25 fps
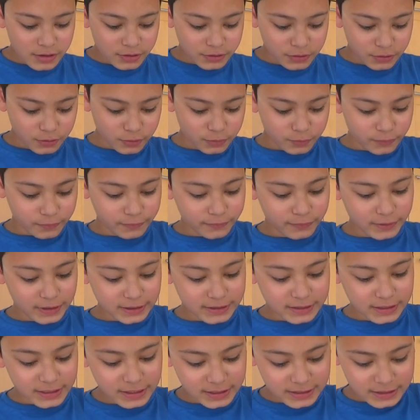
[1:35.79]
You
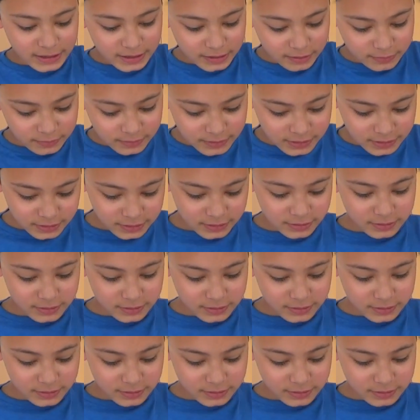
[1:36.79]
flatten it out